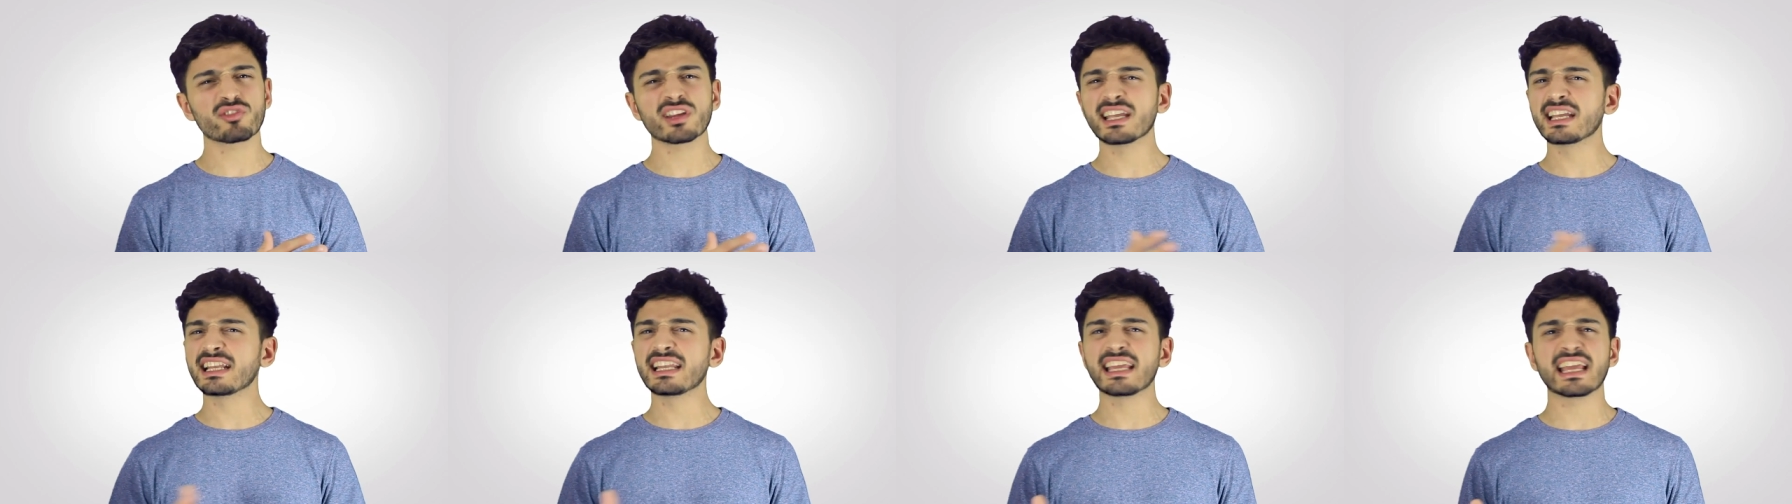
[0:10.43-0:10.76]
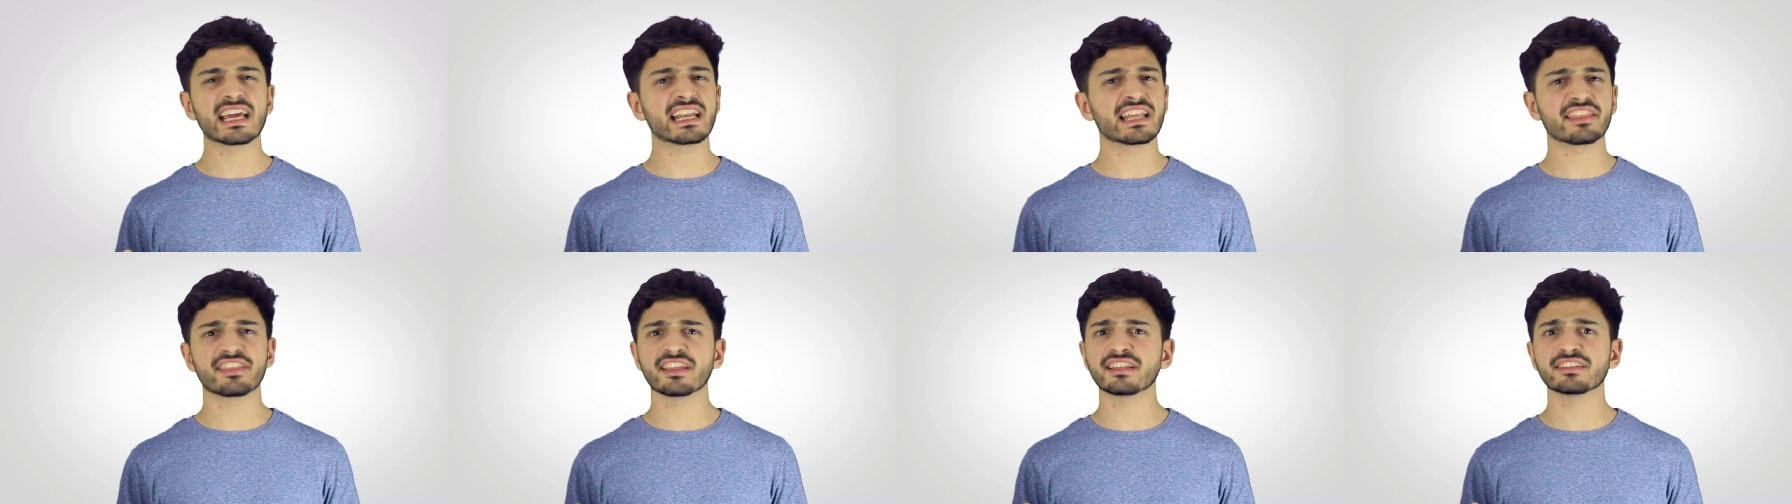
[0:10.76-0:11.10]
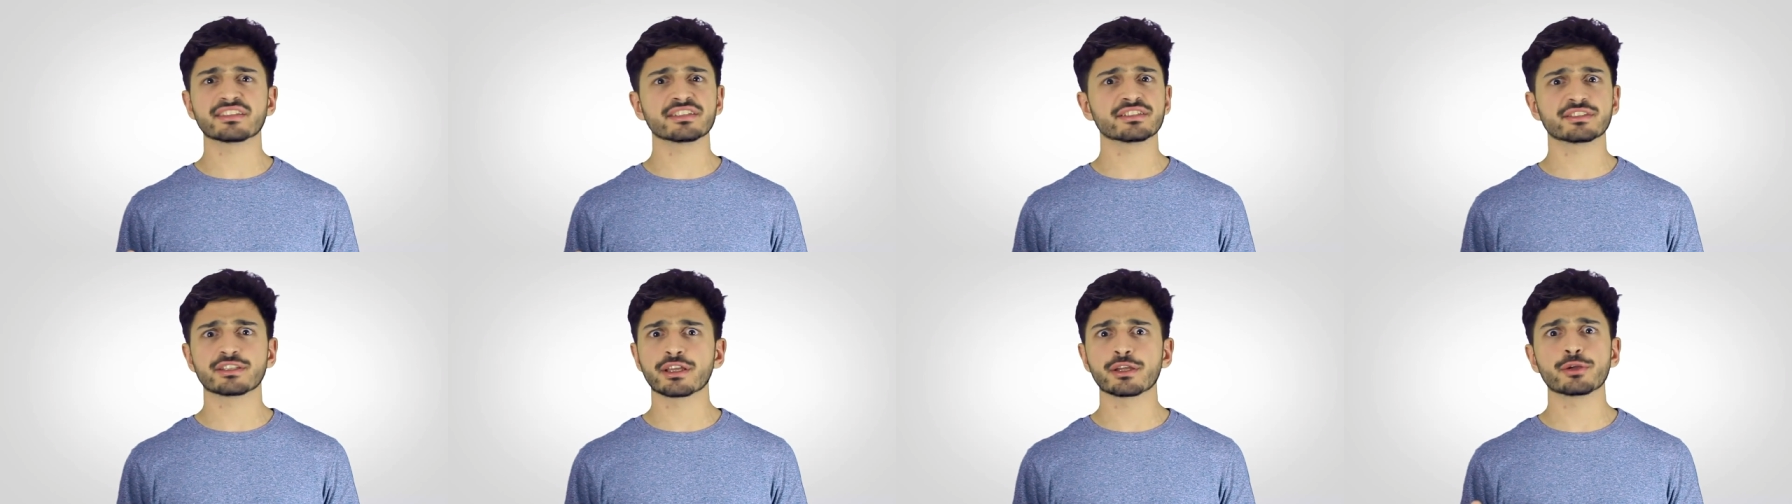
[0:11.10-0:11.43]
really anything
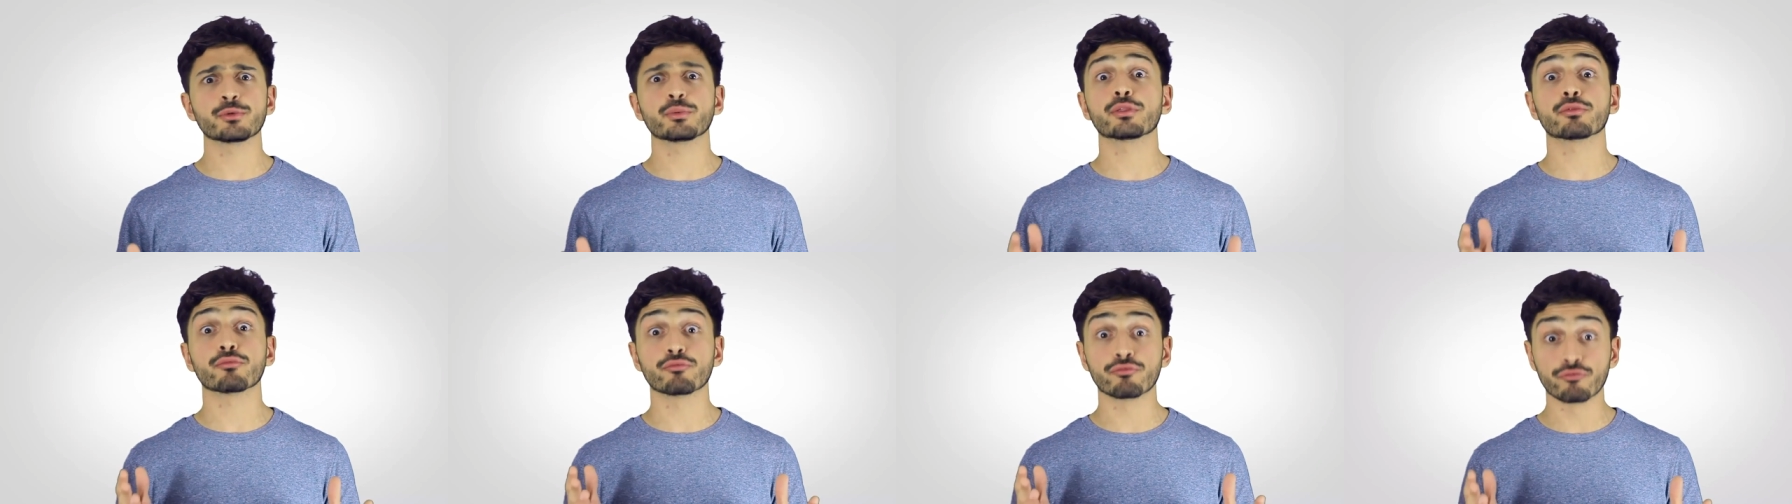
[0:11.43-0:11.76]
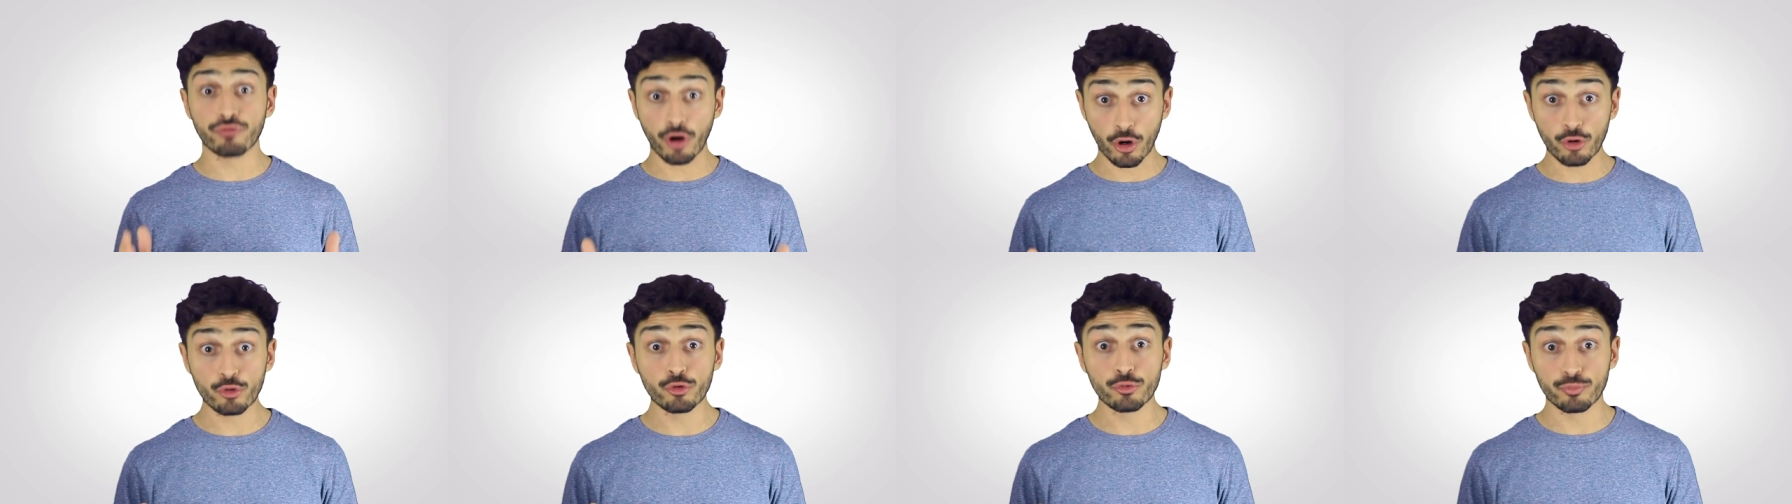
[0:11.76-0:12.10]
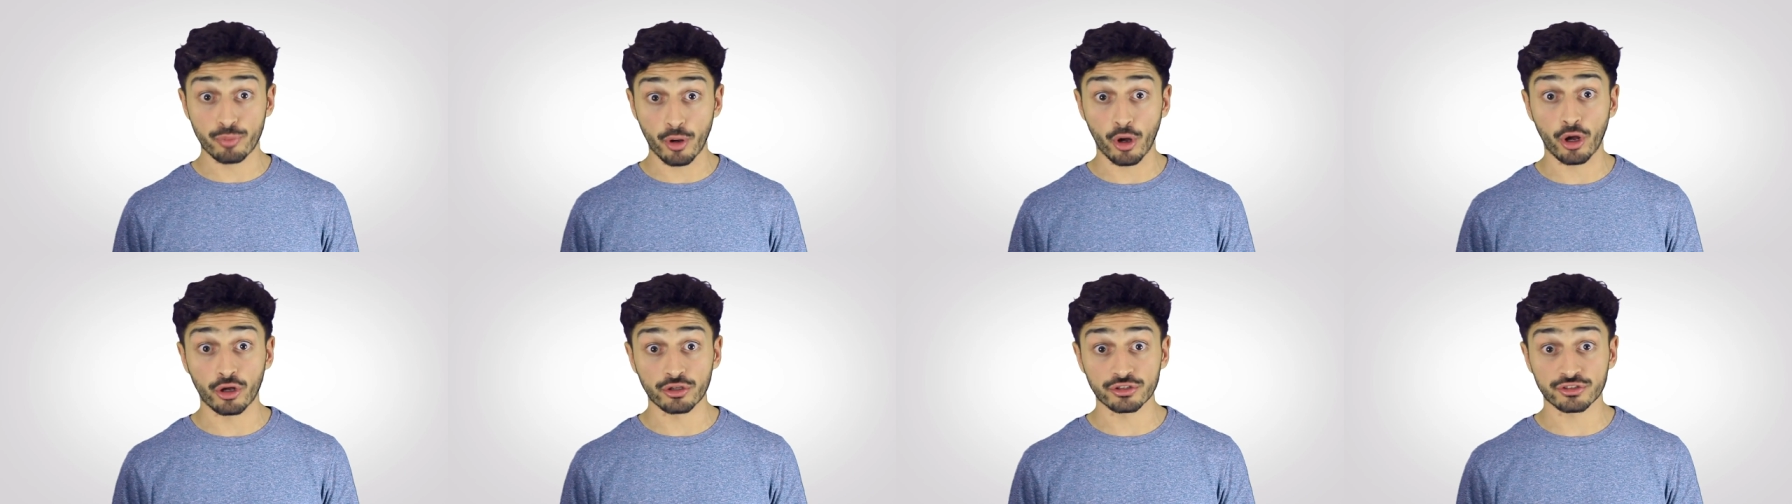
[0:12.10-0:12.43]
to do with
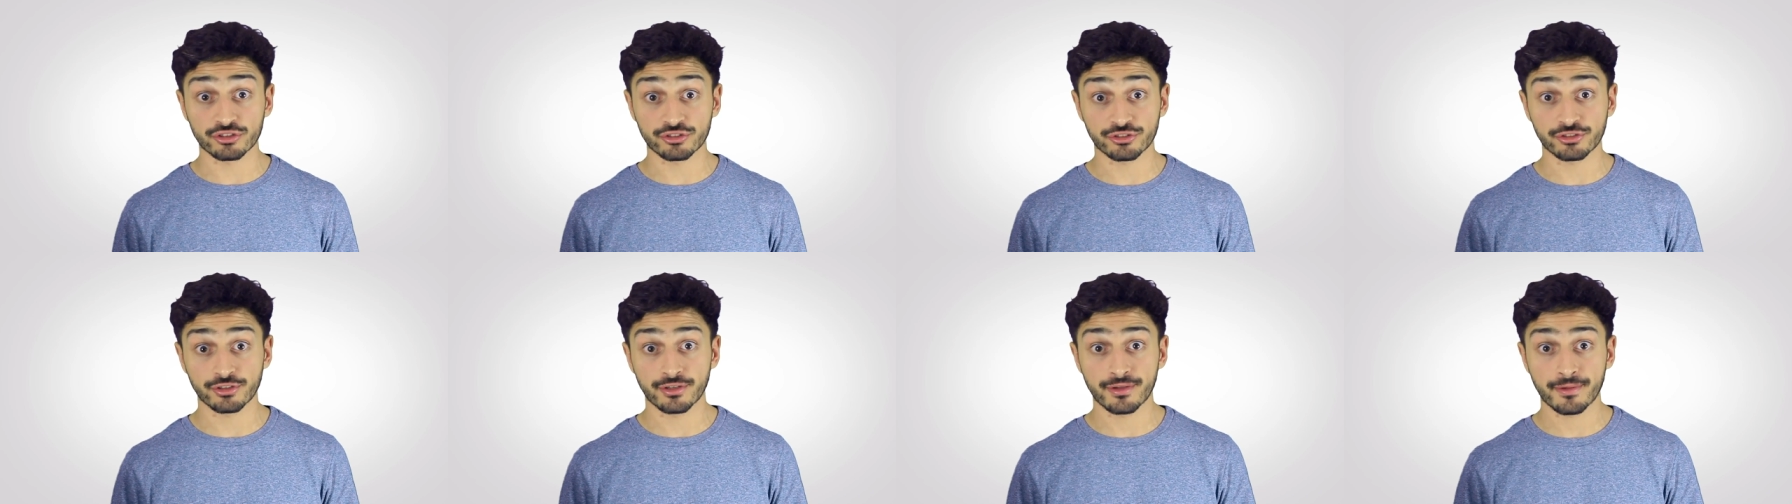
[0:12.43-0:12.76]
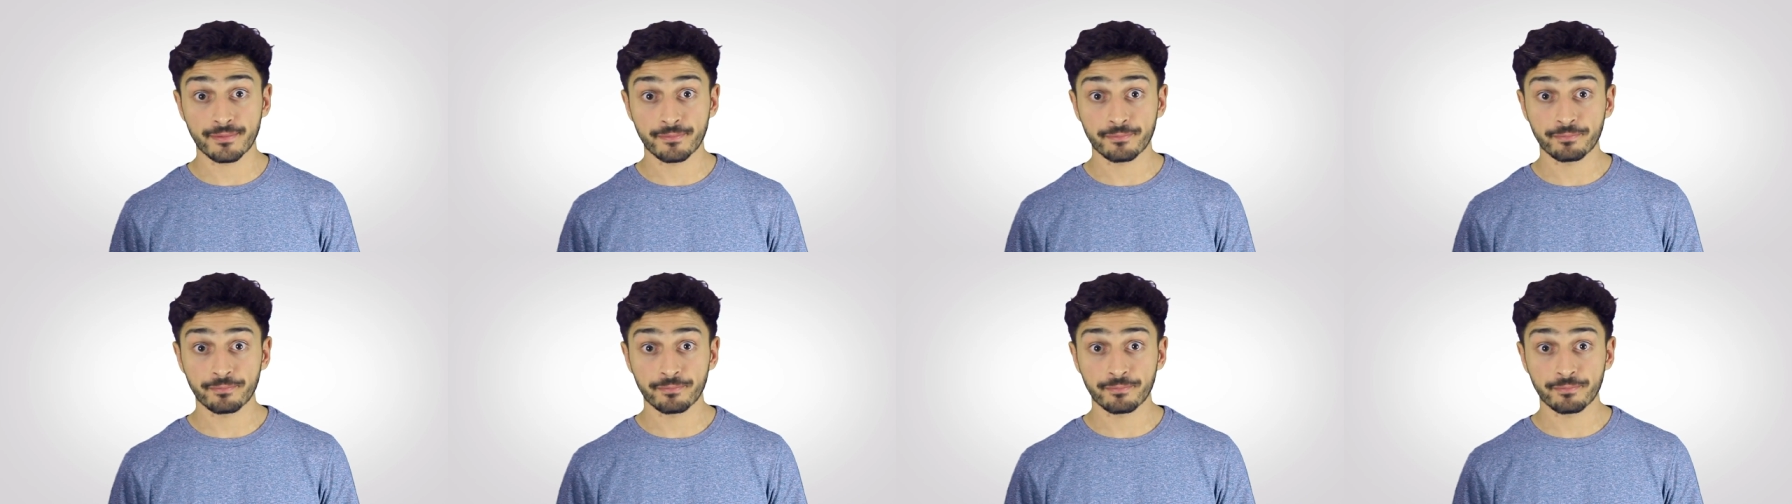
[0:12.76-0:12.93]
robots.